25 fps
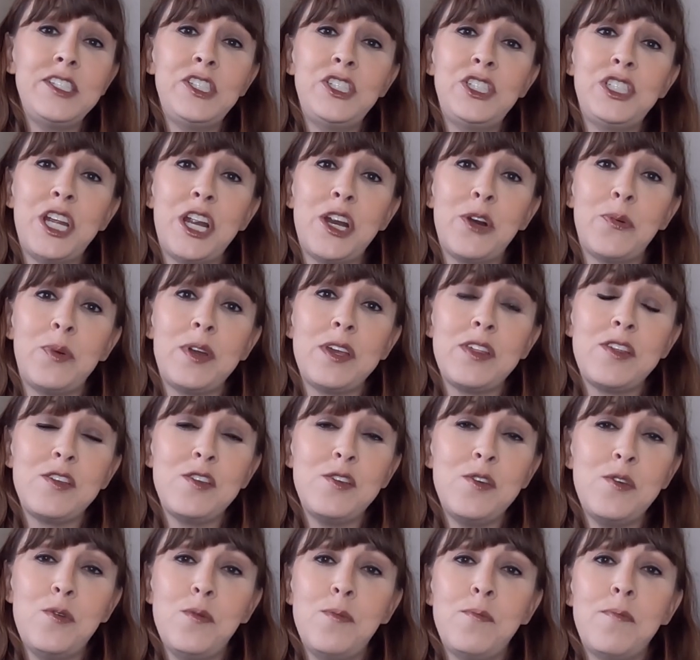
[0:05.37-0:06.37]
to share with
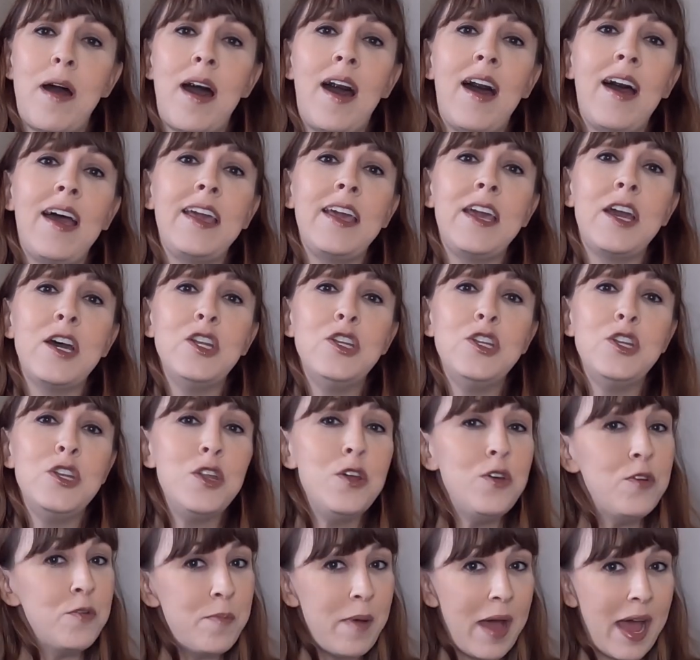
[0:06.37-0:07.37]
you my
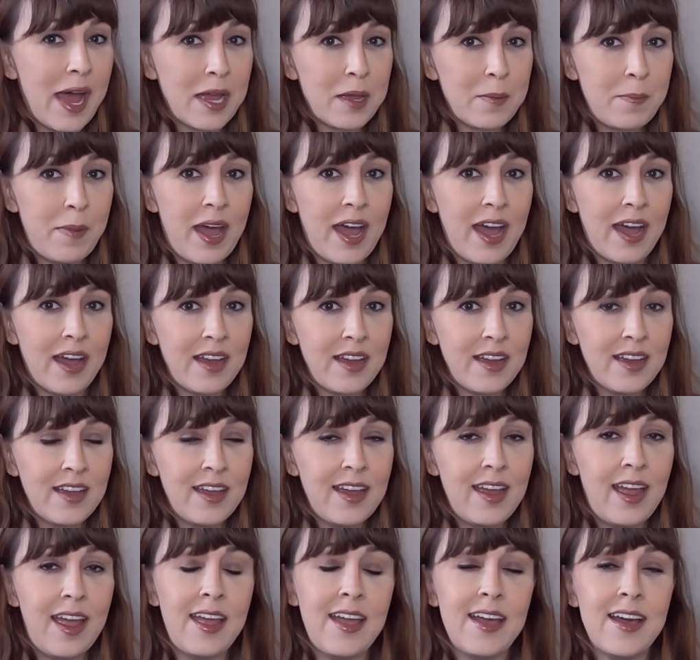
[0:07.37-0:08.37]
new backpack
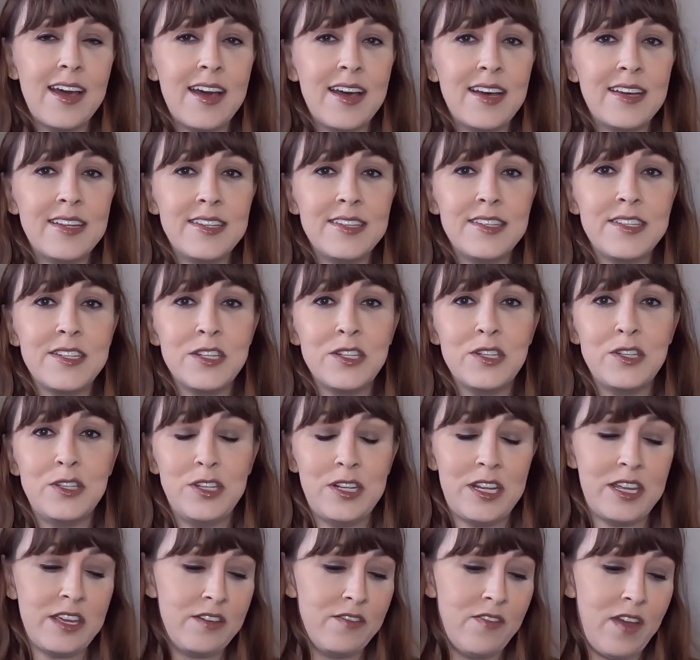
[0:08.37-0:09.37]
and
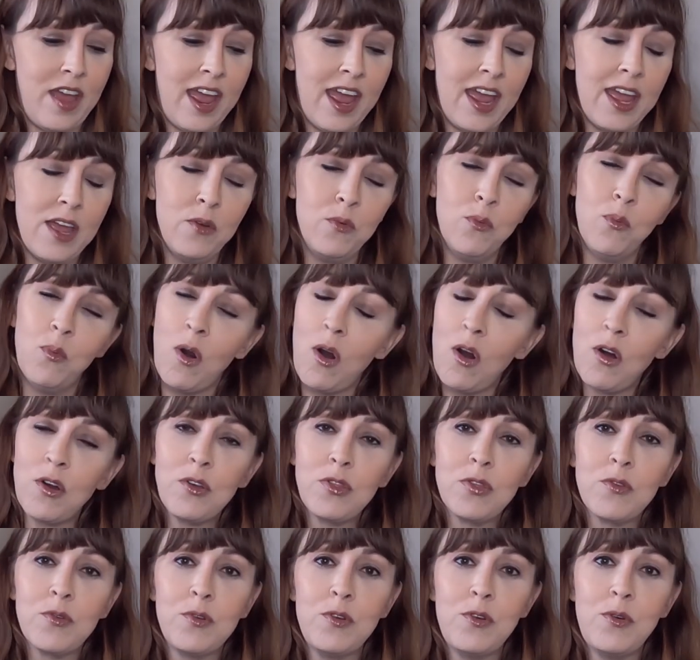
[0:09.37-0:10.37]
give a
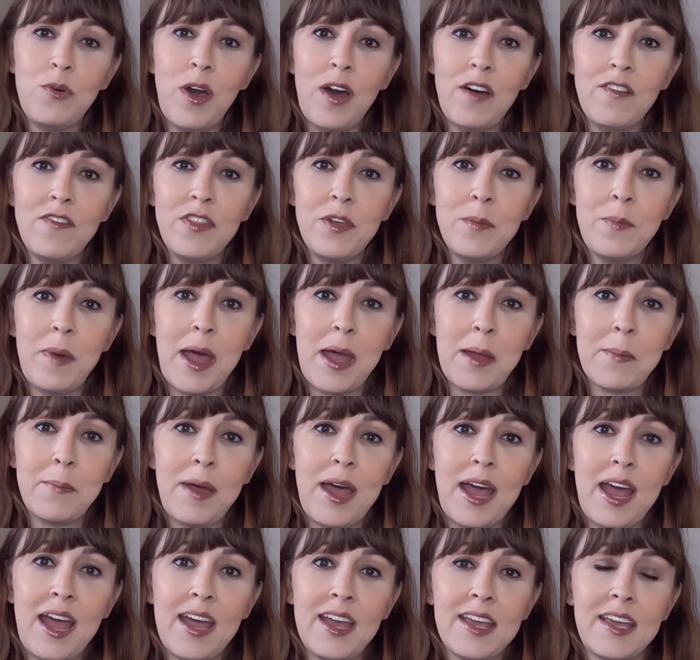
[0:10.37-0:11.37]
walkthrough of the
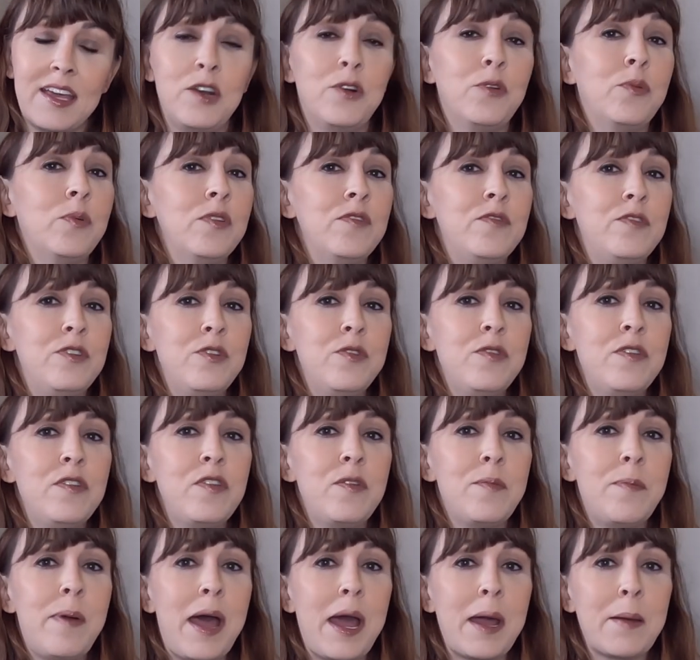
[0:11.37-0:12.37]
backpack and a review
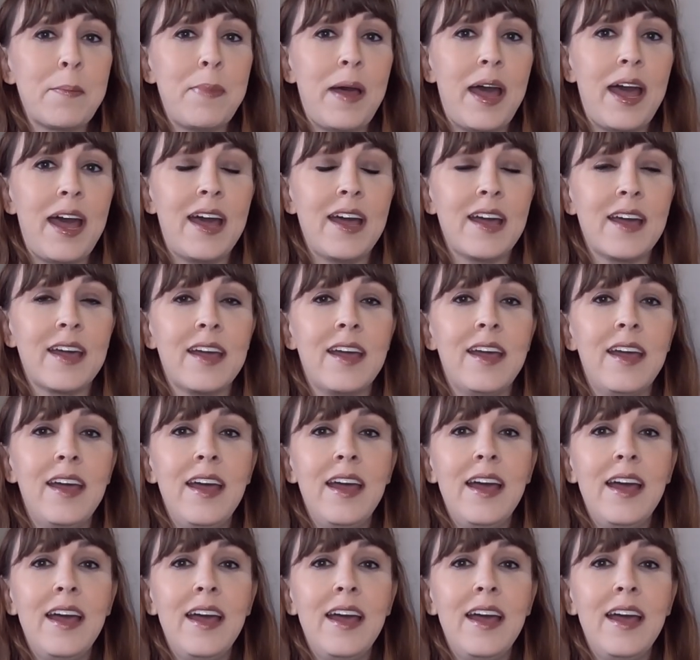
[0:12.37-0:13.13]
of the backpack.